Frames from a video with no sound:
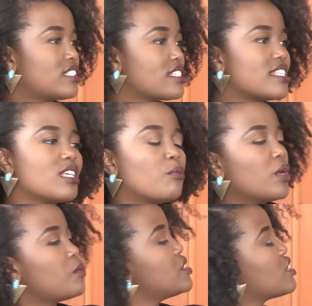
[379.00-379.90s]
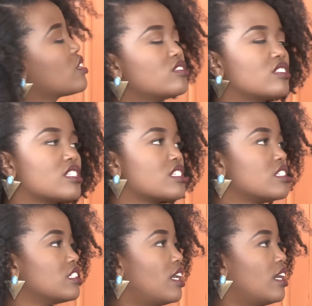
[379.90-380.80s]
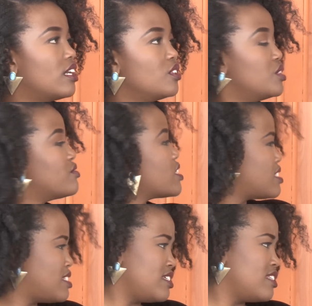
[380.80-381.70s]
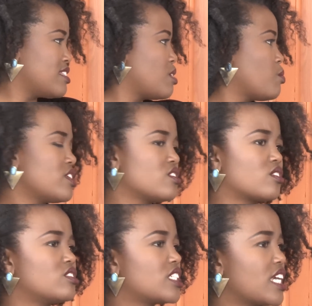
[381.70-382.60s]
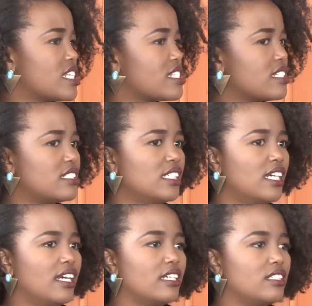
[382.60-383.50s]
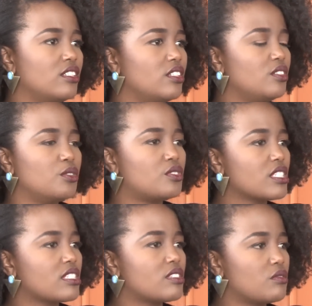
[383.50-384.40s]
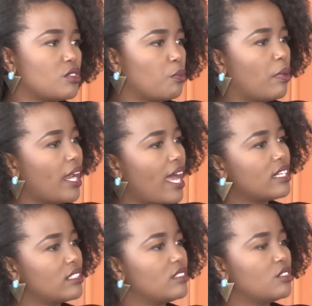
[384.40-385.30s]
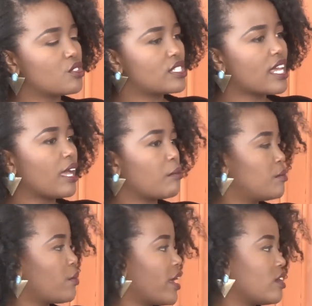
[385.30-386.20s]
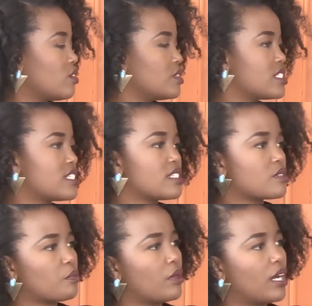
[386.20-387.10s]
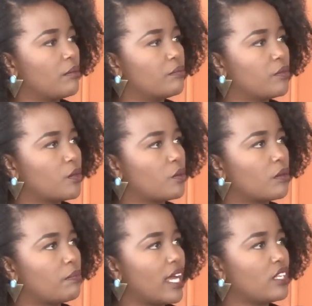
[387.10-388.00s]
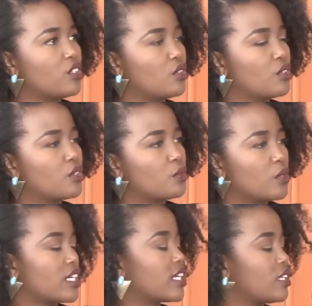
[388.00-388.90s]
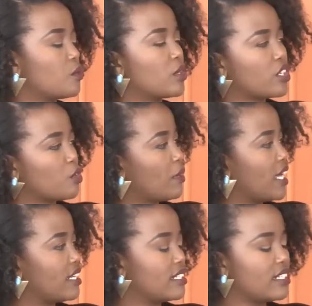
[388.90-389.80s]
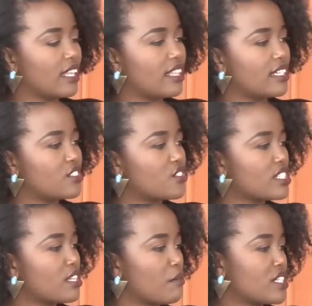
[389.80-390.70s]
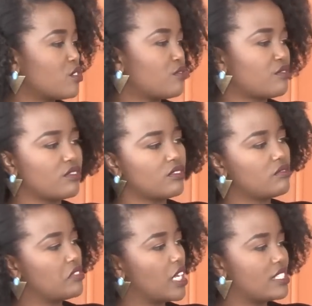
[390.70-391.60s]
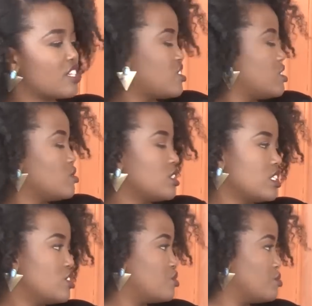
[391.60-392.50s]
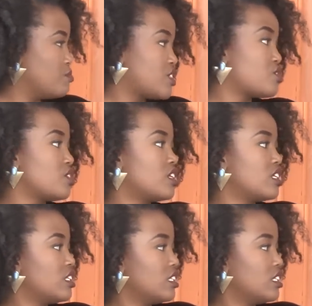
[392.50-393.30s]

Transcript: Just the same way we juggled university, the same way I juggled KSL. You plan your time, and Brian always says plan your work and then work your plan, and I think it's just a matter of, it's a scheduling issue. Make sure